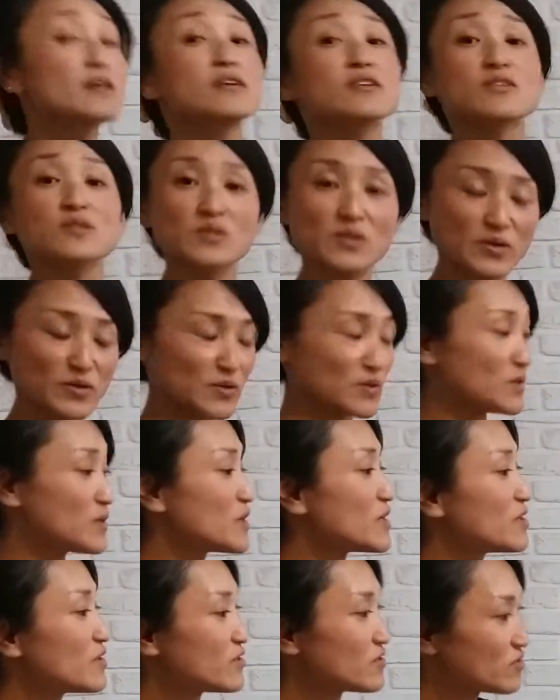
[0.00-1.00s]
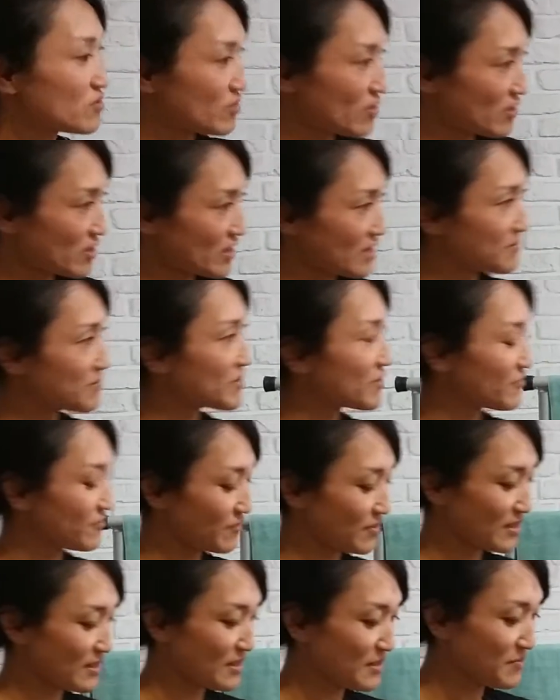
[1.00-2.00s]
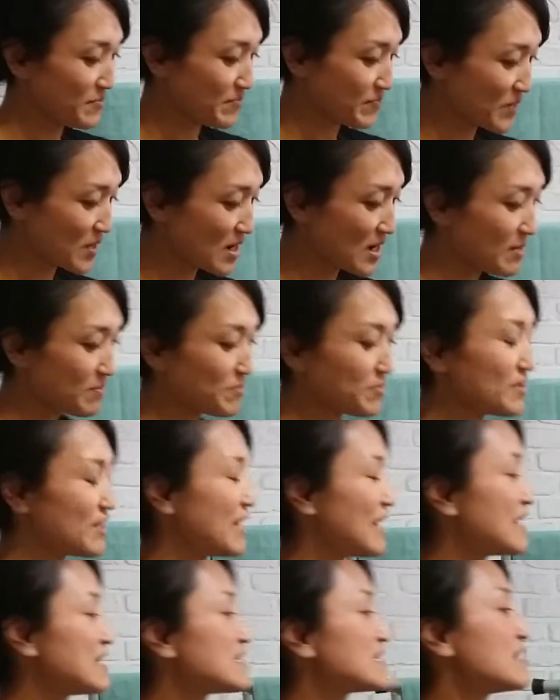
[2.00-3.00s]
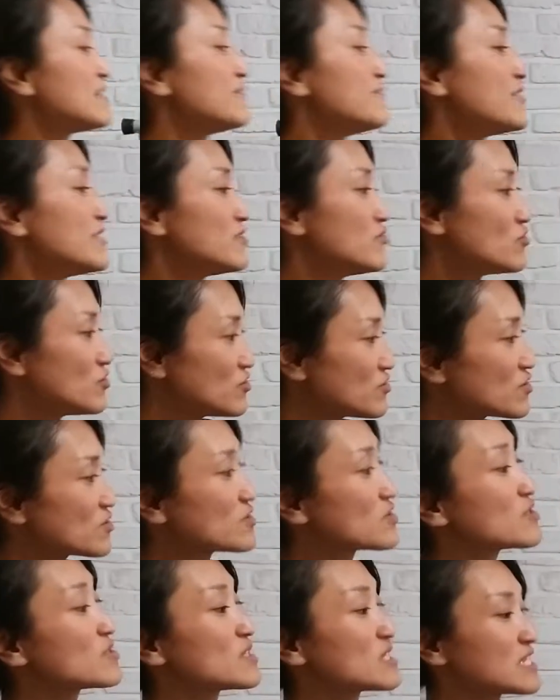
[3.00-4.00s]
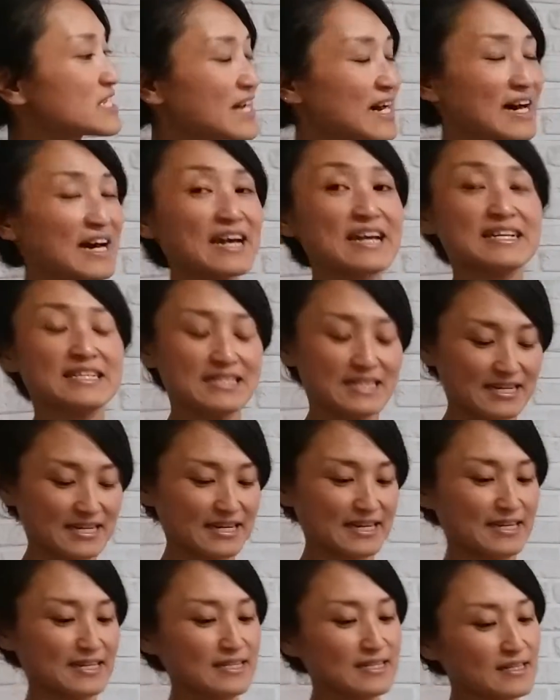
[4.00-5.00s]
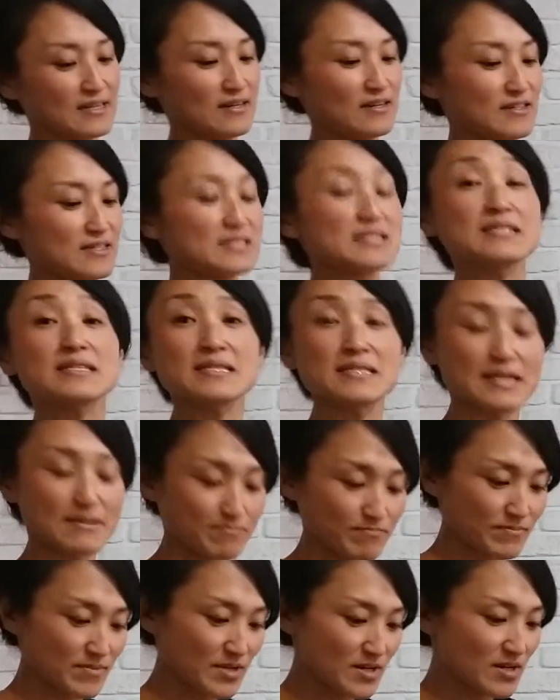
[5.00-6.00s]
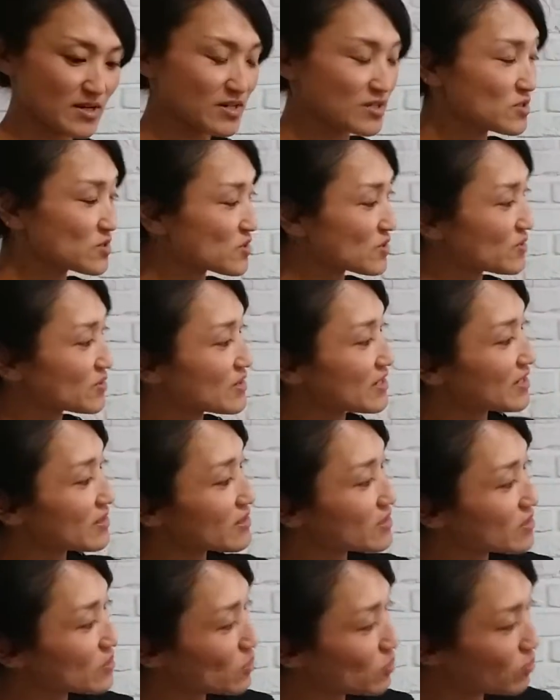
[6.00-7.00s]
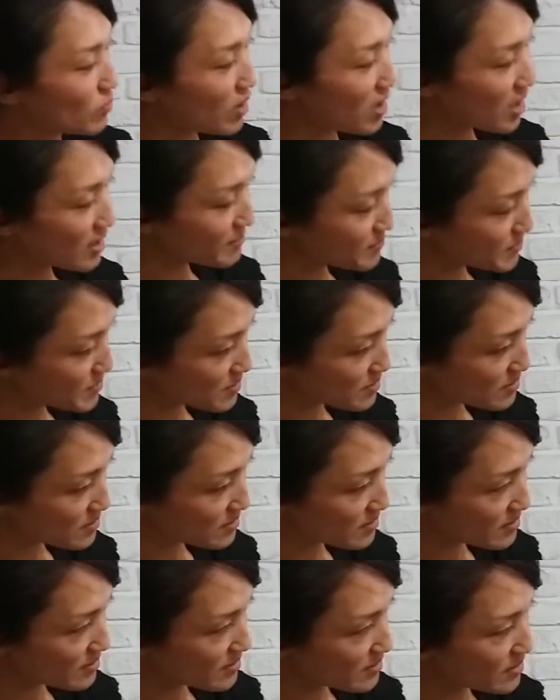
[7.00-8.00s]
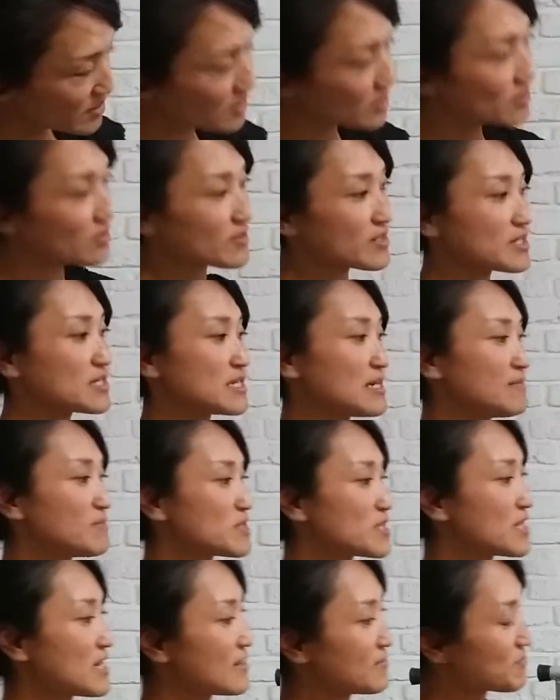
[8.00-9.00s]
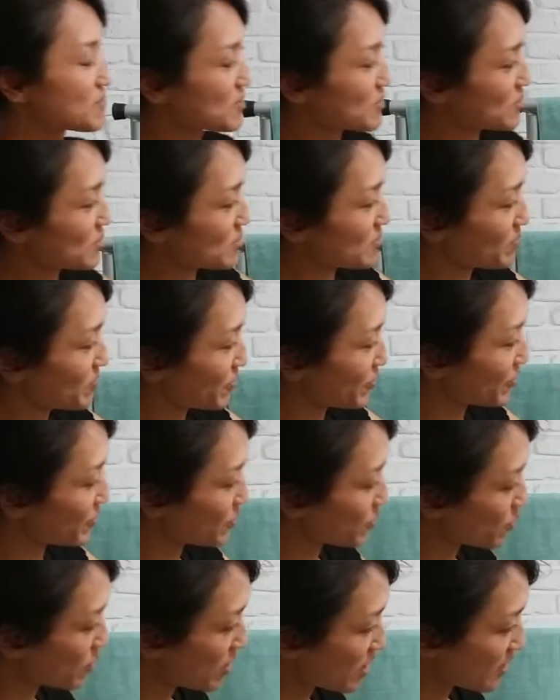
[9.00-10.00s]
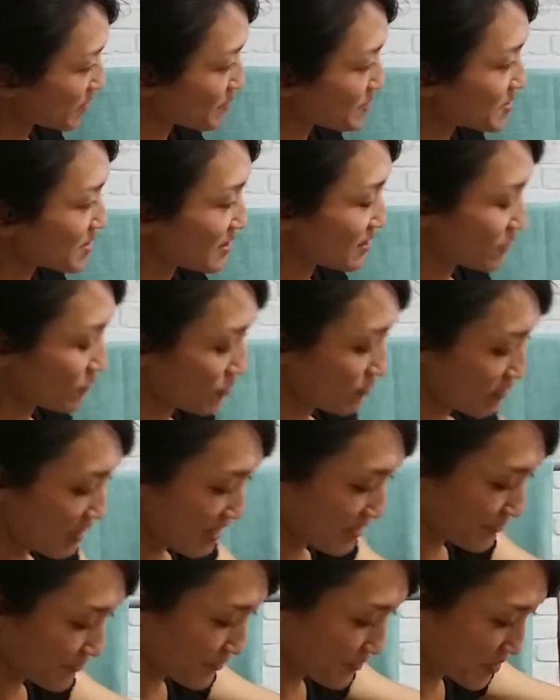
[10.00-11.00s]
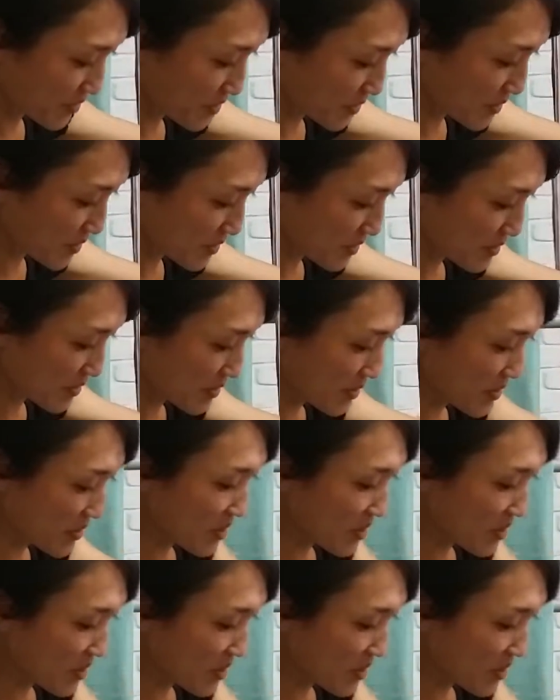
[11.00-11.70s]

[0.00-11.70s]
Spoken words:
So Daraibafi applies a reduced tie-dye system so that the warps, or sometimes both warps and wefts,